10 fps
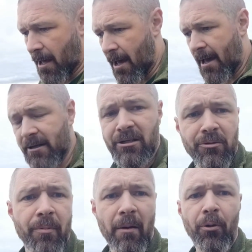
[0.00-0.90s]
and
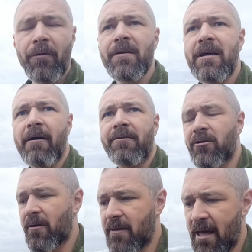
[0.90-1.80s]
by putting the
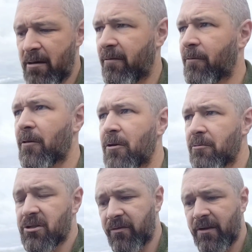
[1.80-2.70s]
Daphnia in there before the
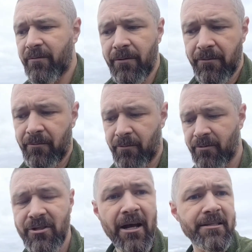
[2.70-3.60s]
newts have even
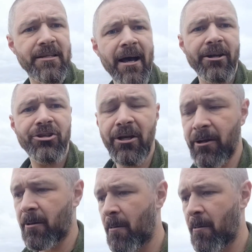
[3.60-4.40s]
started hatching